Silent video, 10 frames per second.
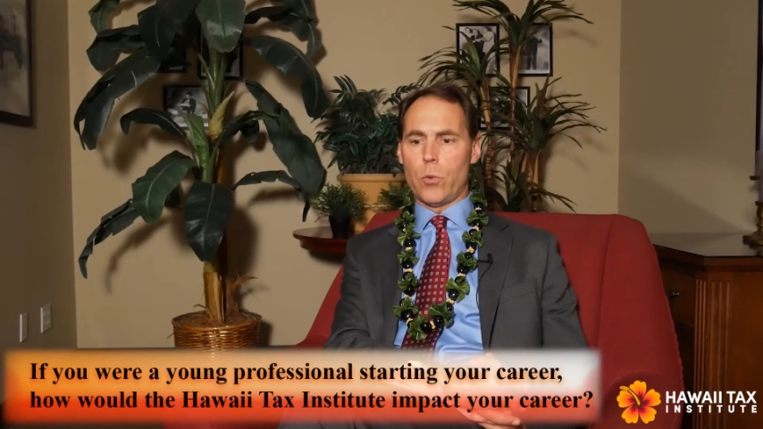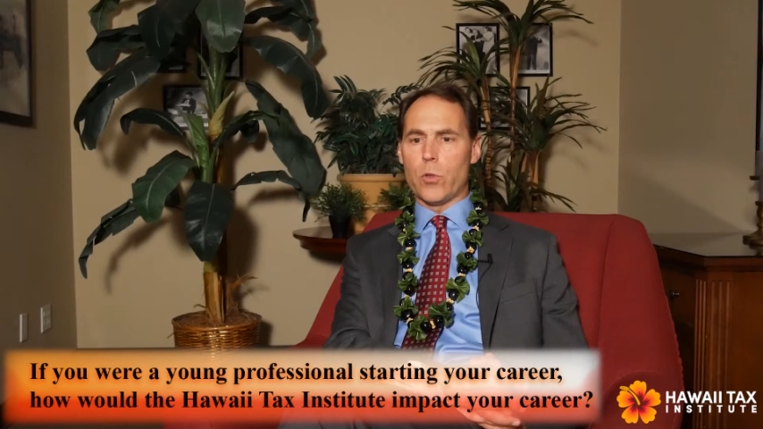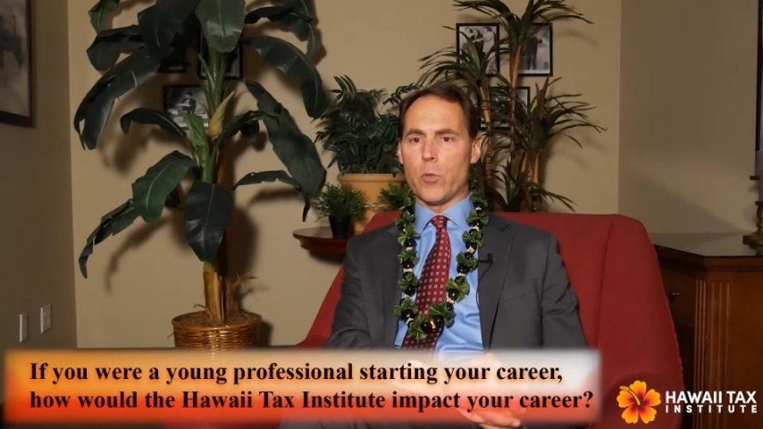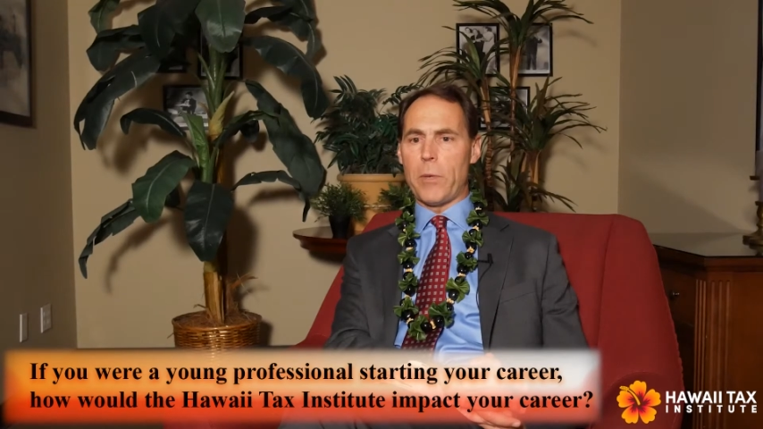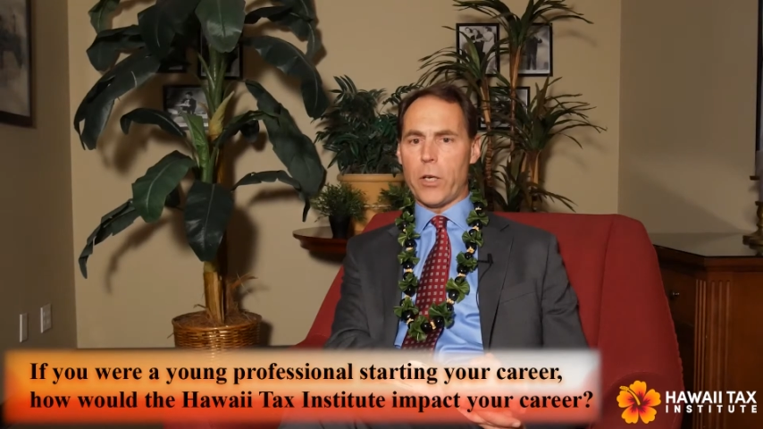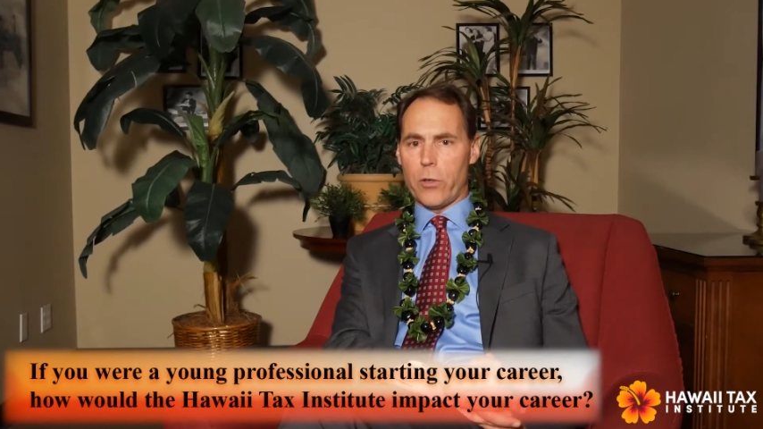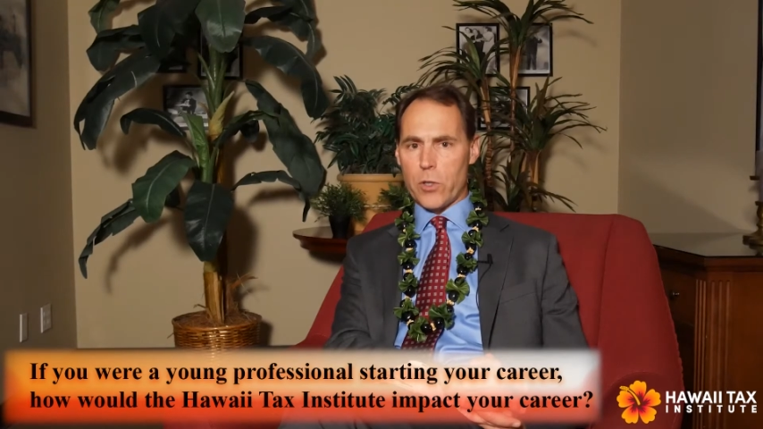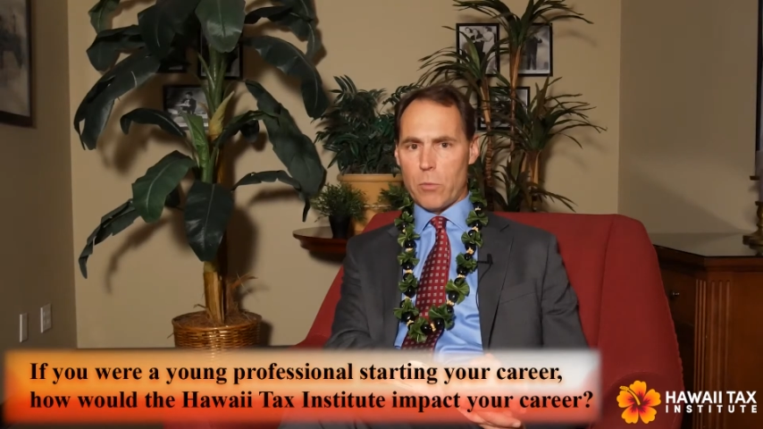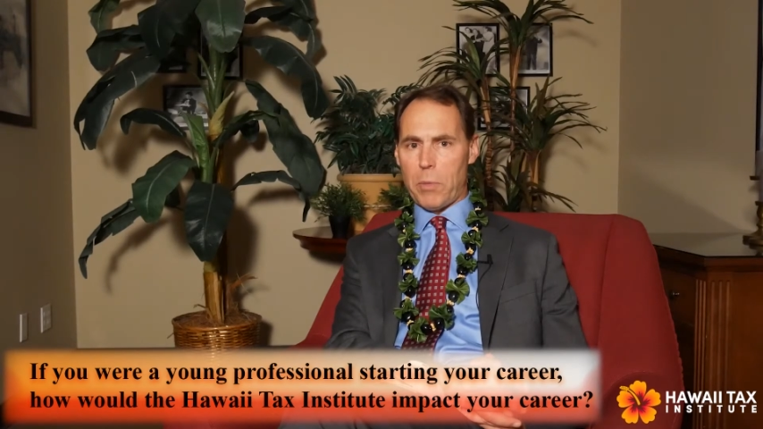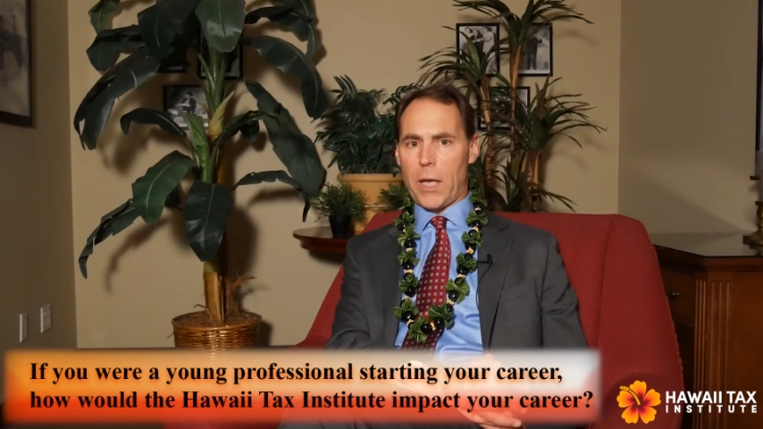speakers
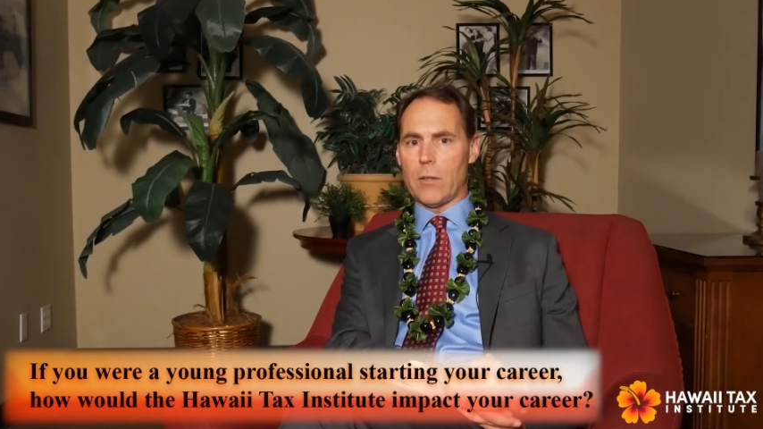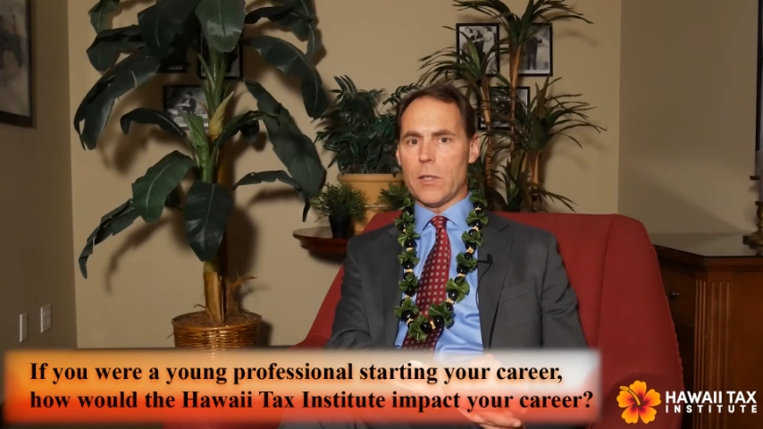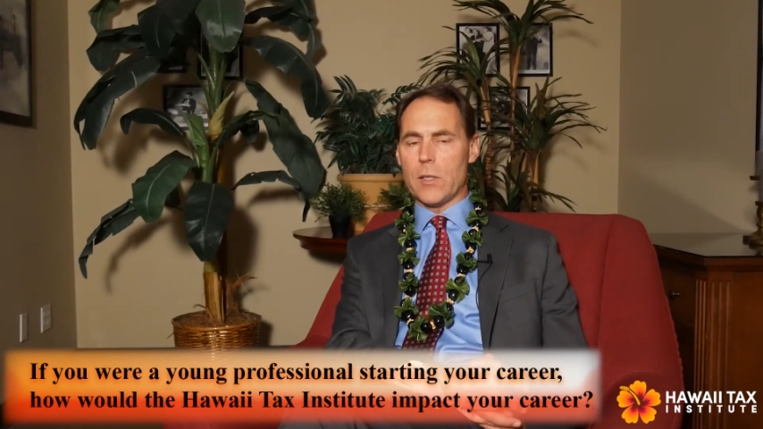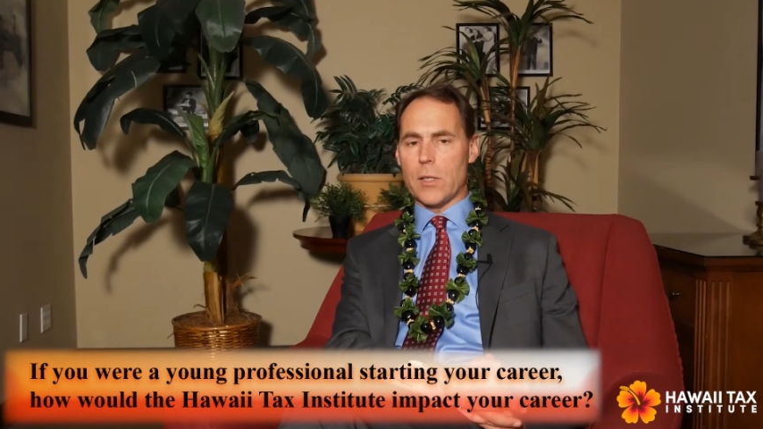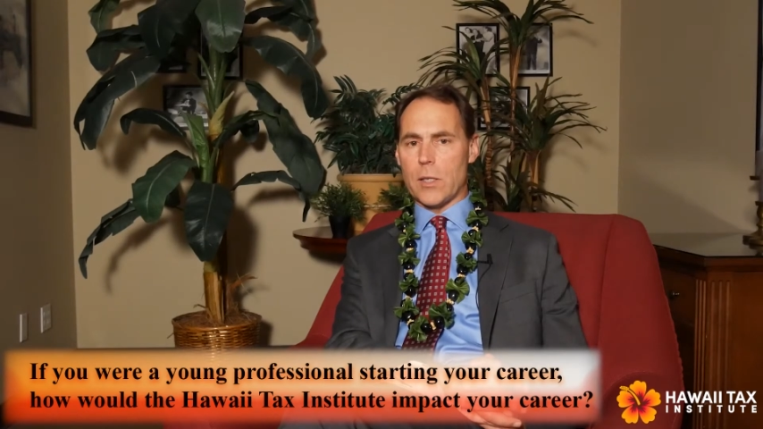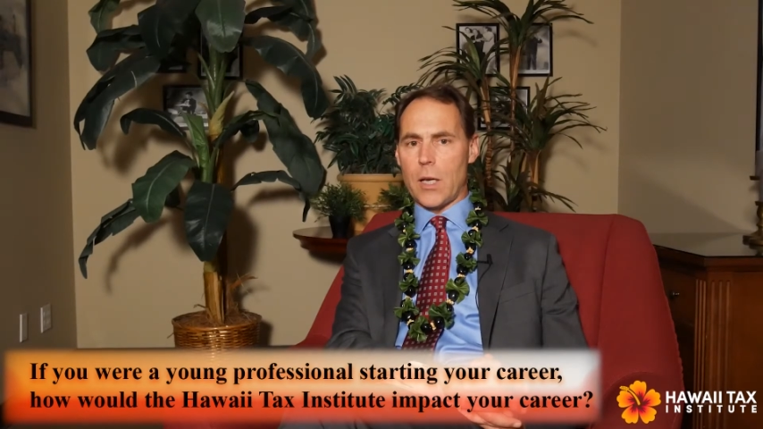and panelists.